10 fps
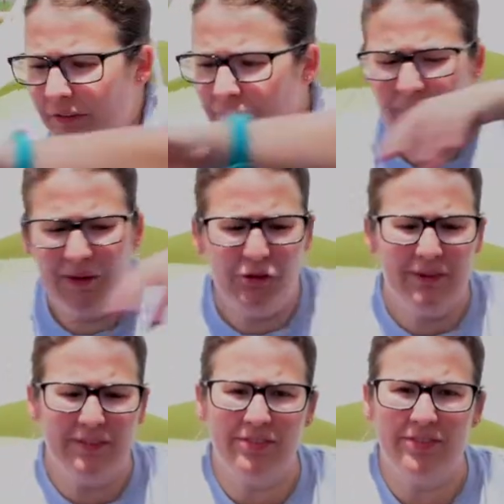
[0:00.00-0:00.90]
So as you
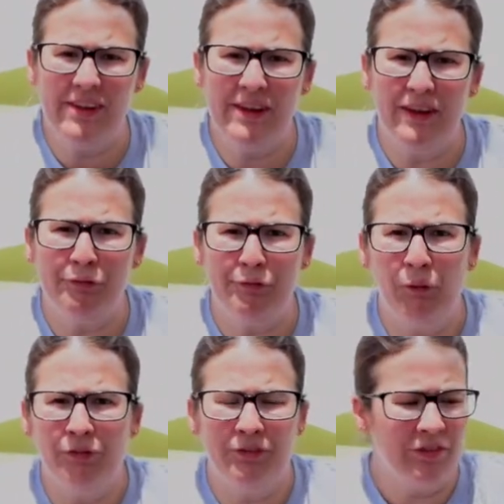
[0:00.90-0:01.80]
can see, it
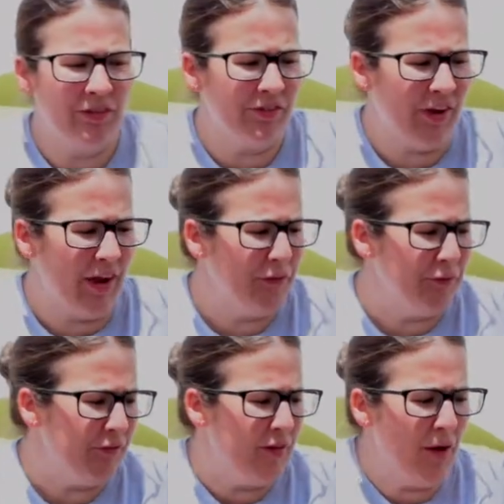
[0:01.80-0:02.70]
folds into this kind of
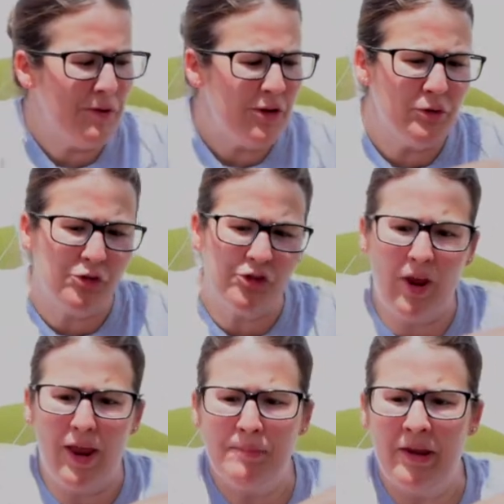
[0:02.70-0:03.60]
W
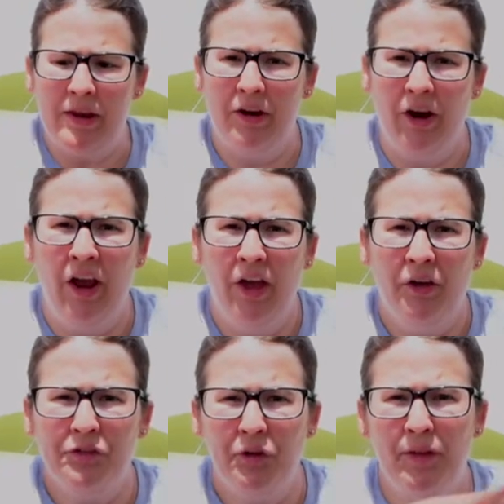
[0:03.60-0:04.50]
shape here.
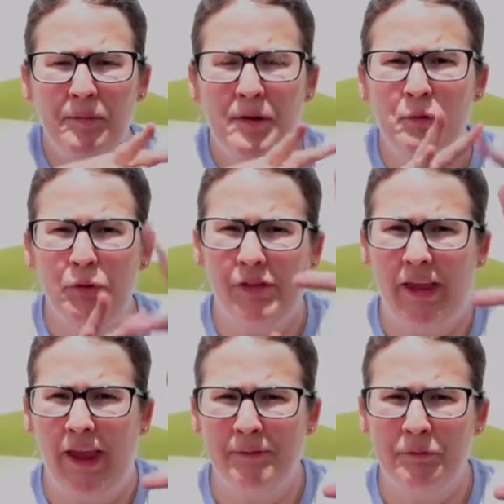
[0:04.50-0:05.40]
So let me move the
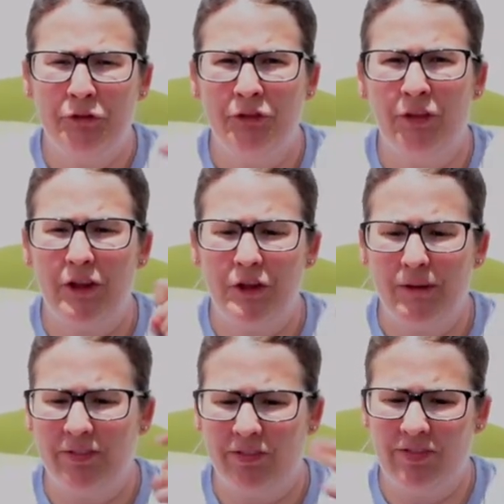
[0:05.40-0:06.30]
camera so that you
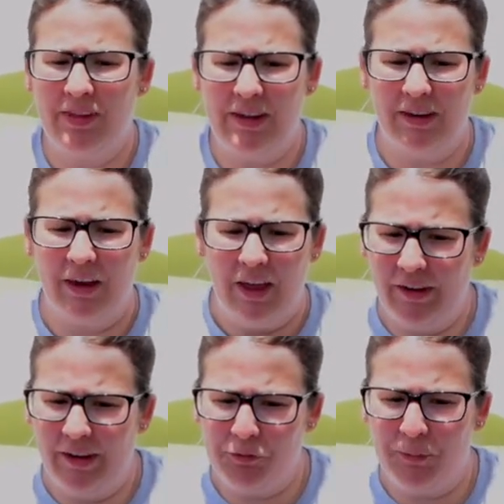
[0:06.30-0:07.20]
can see it
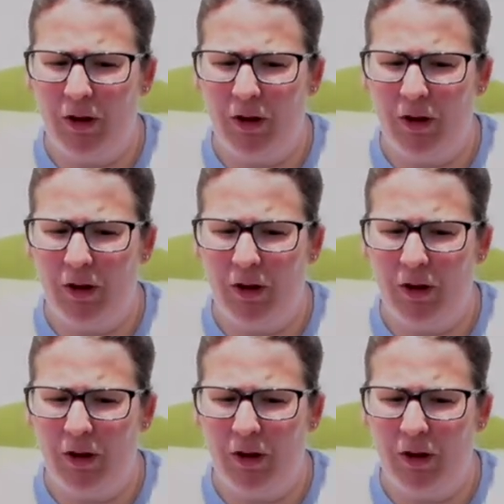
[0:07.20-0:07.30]
as we